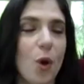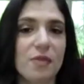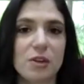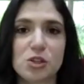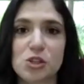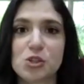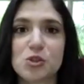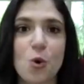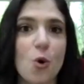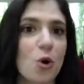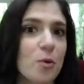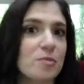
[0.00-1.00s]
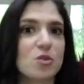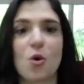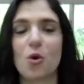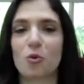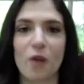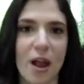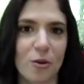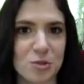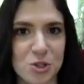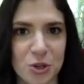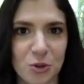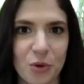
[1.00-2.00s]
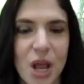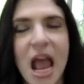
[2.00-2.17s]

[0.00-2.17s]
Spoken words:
the storm's all around you